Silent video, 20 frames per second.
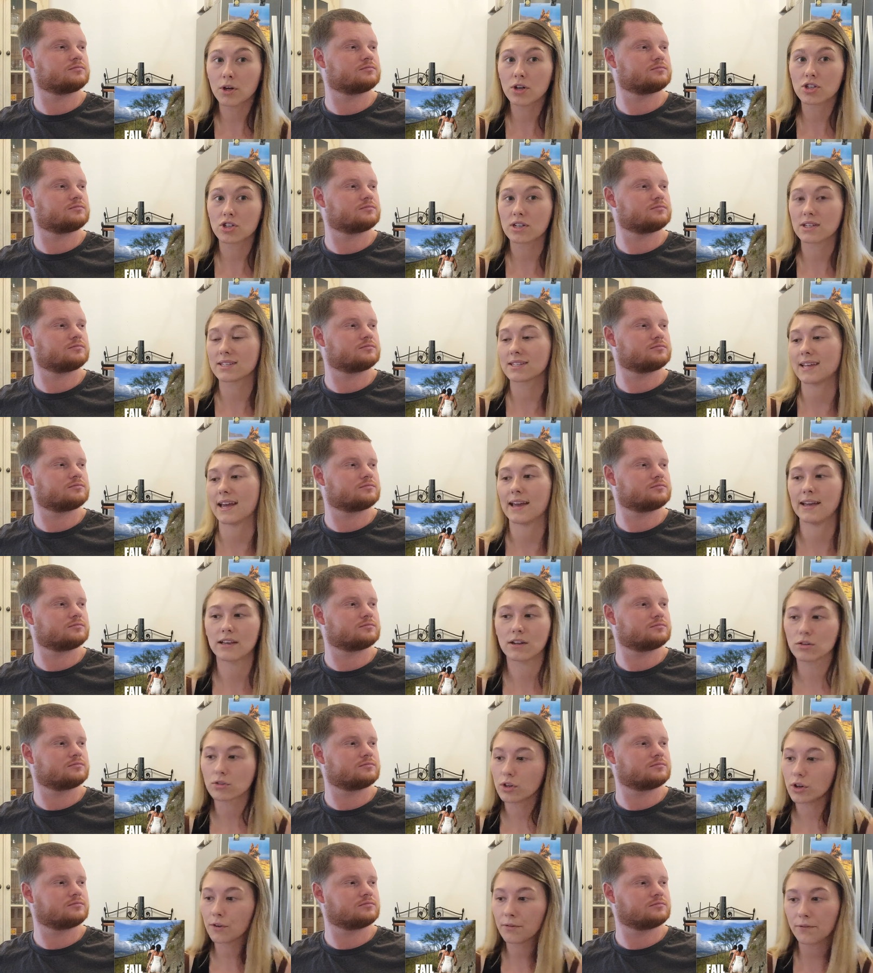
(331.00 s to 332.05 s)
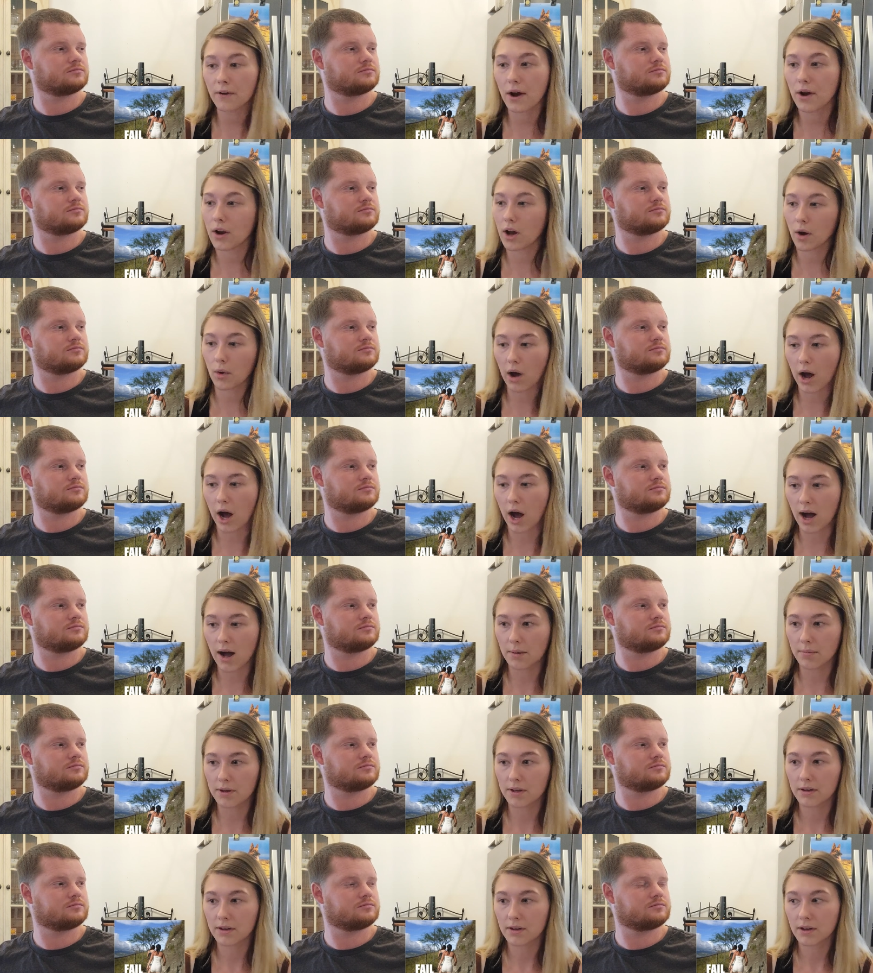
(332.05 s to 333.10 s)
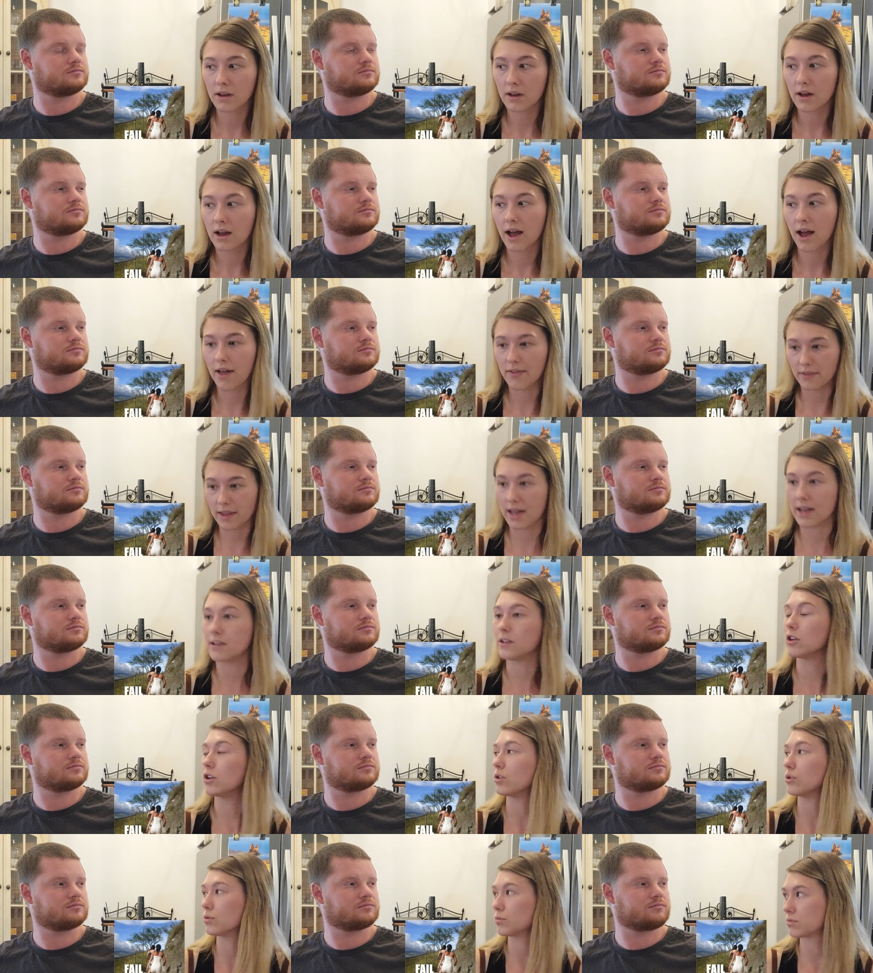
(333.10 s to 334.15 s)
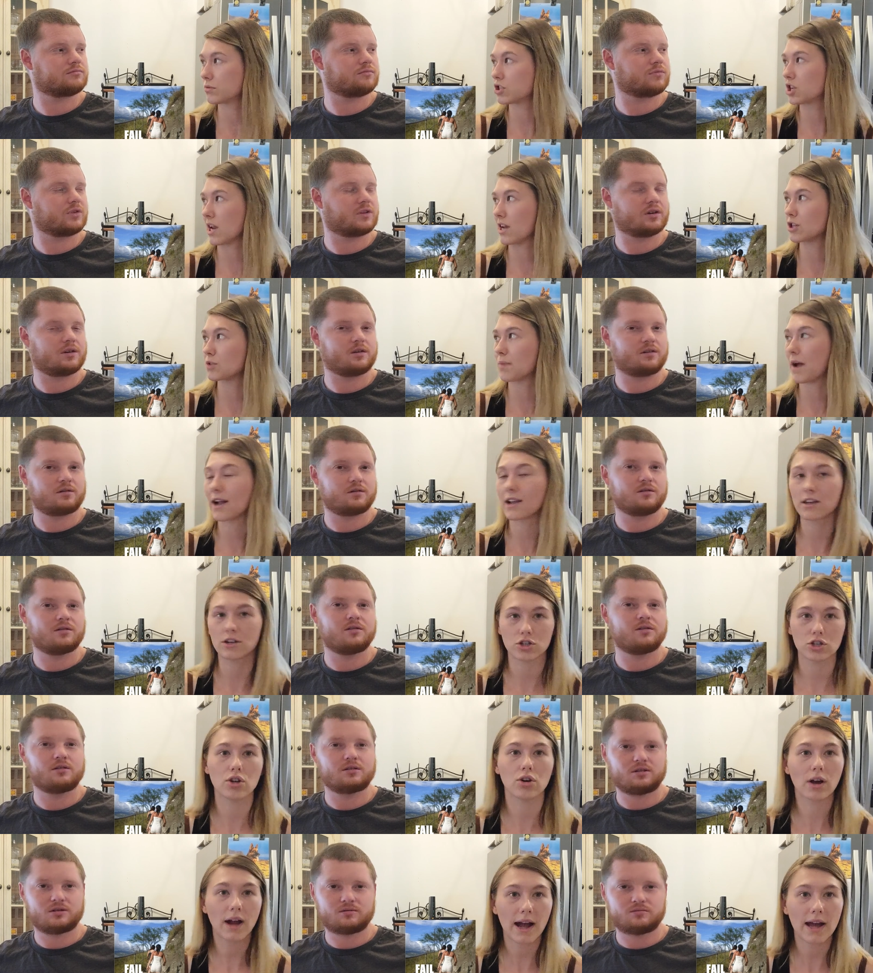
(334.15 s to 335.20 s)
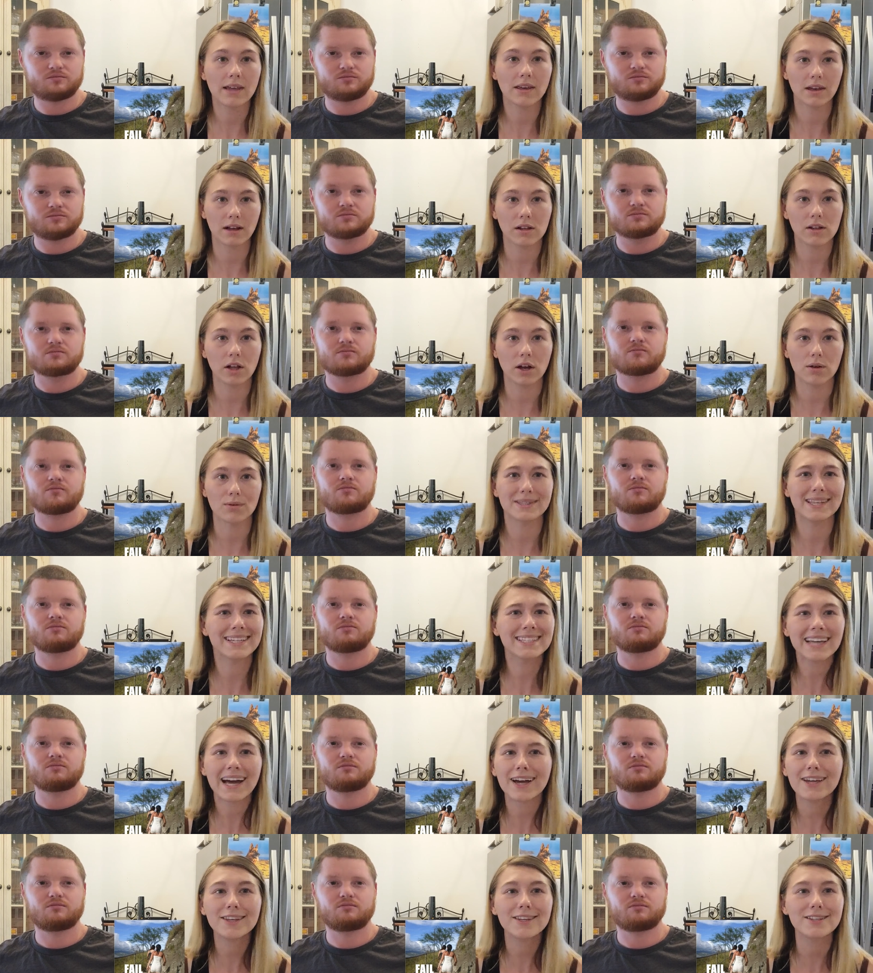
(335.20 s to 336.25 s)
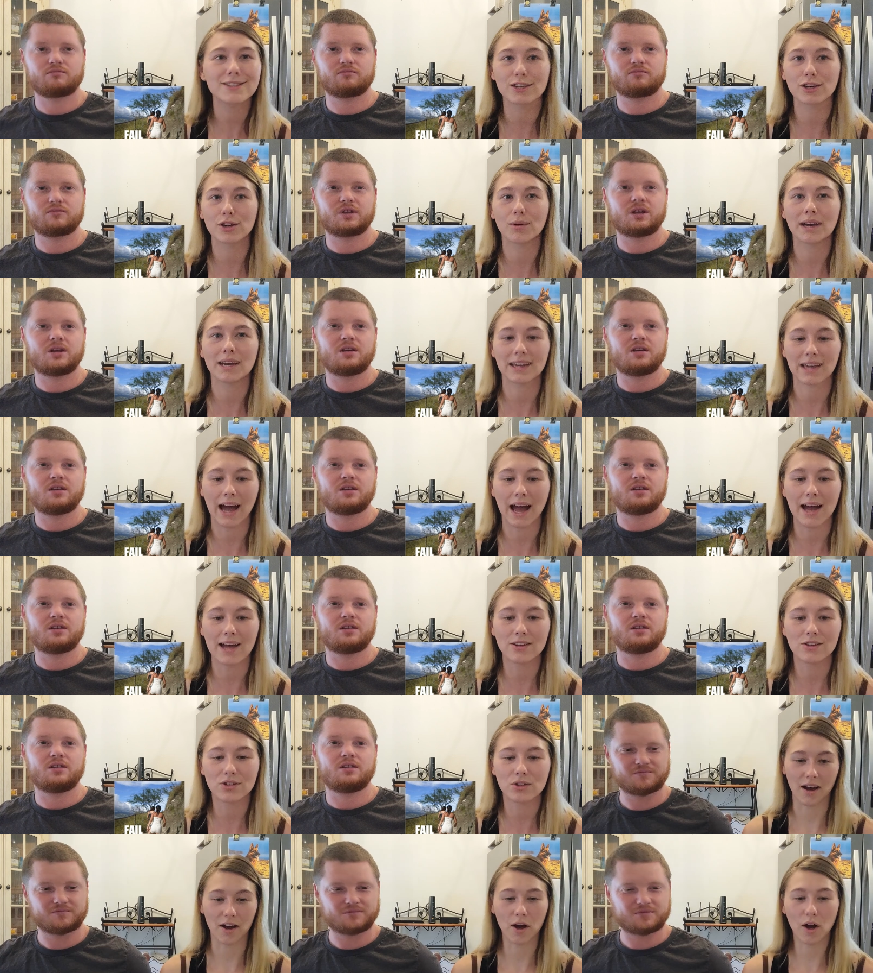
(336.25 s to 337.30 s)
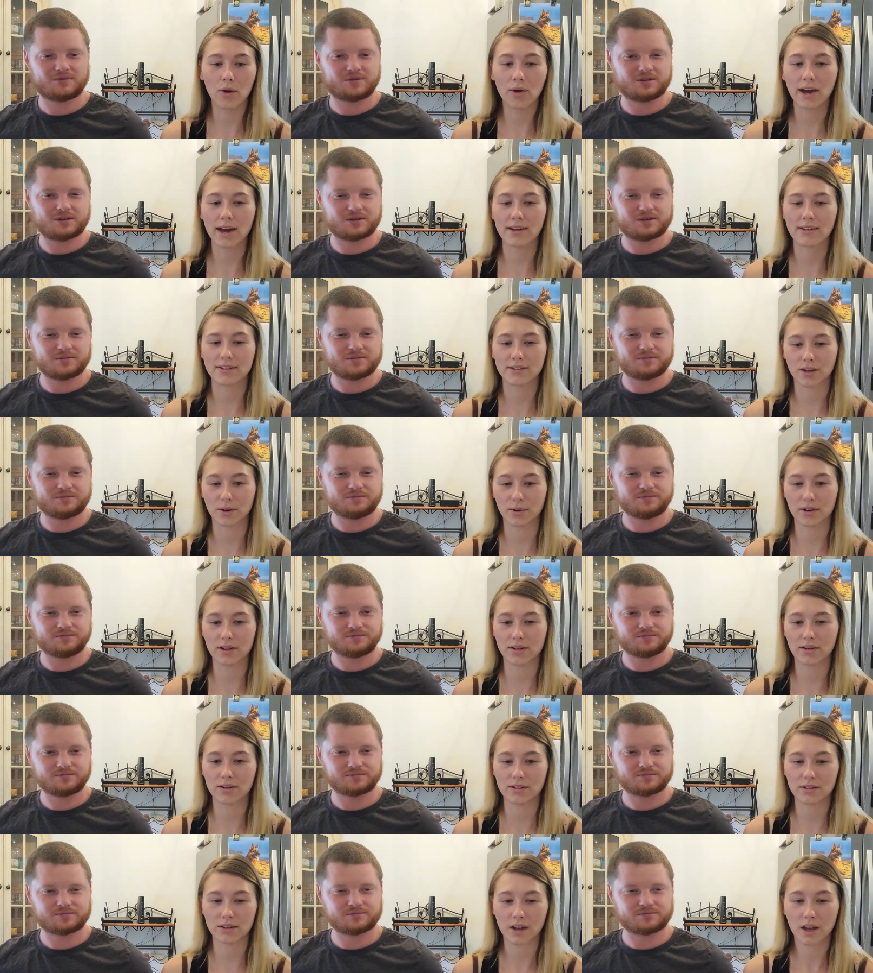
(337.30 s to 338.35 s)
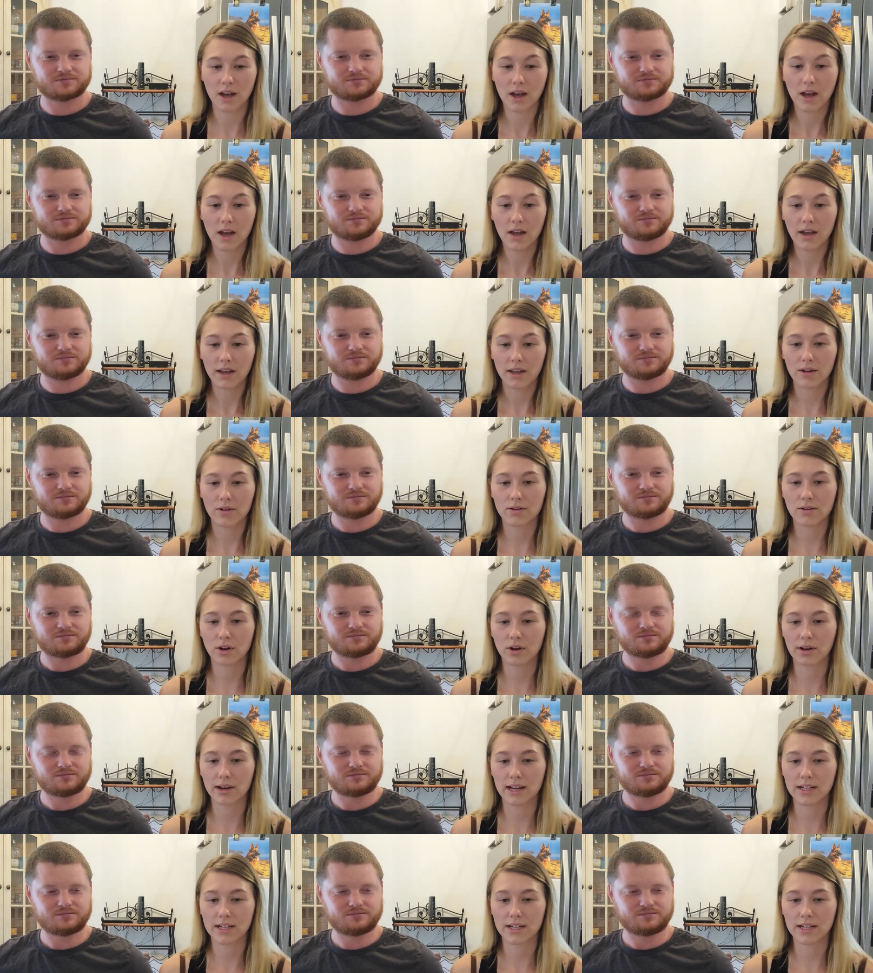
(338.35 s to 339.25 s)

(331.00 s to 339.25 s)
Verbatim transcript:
Speaker 1: bushes, take your little photo op, and then you change back into your hiking clothes. That's how you do it, guys. Yeah, okay, so here's, here's our